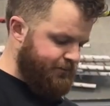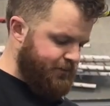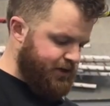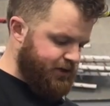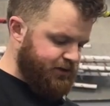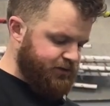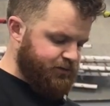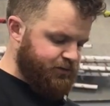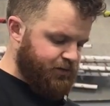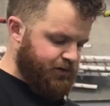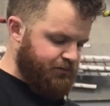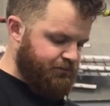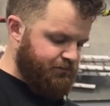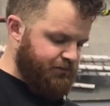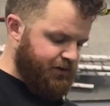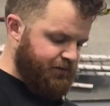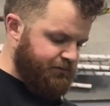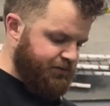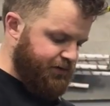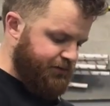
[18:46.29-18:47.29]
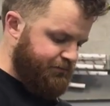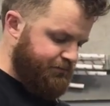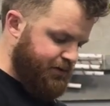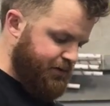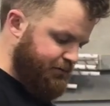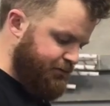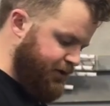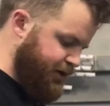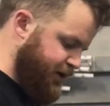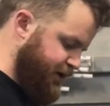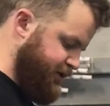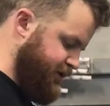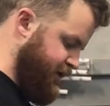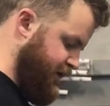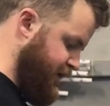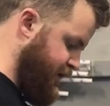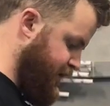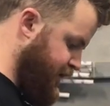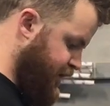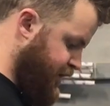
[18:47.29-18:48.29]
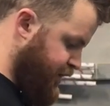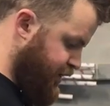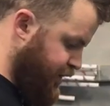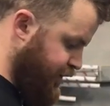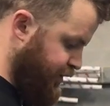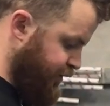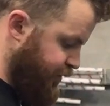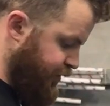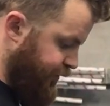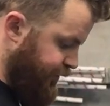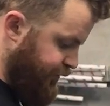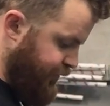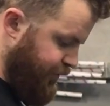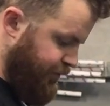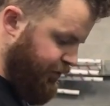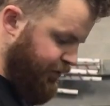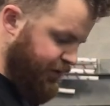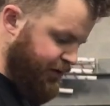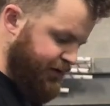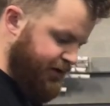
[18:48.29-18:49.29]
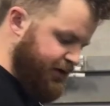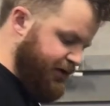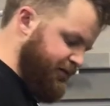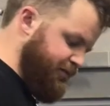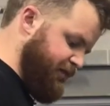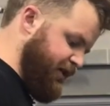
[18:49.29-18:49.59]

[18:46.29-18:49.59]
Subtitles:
Might as well mumble and bumble as I go through a few more of these.